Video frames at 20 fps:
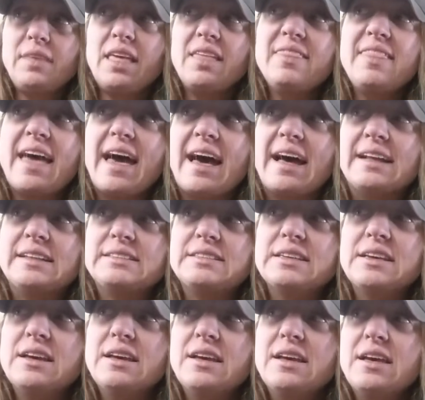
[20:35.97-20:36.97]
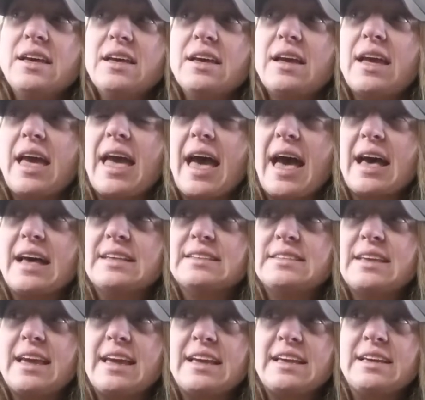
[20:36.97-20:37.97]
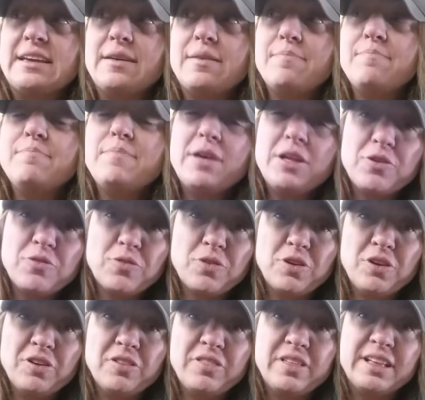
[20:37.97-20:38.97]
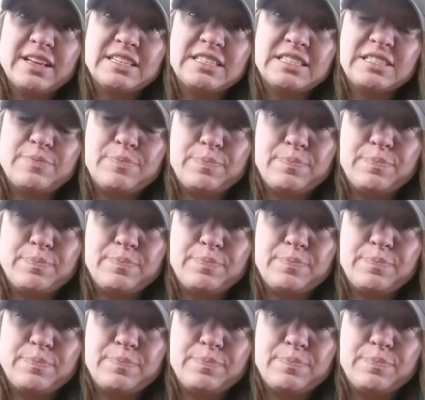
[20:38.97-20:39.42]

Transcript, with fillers: that has a mineral that is